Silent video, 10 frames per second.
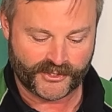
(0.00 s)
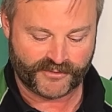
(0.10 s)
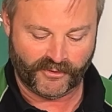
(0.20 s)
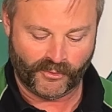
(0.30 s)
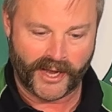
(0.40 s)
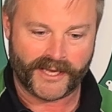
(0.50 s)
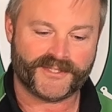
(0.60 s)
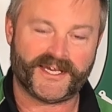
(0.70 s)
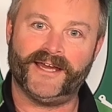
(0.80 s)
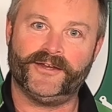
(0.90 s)
of the way it's
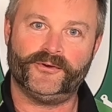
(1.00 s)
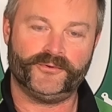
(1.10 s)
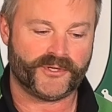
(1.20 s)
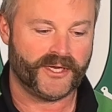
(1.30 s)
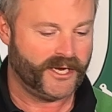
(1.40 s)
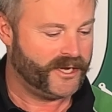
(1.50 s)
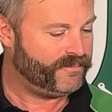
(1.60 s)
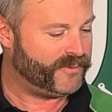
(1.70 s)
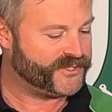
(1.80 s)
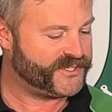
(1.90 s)
angled.
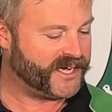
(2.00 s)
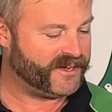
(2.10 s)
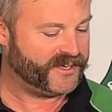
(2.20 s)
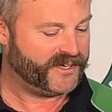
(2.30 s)
But yeah,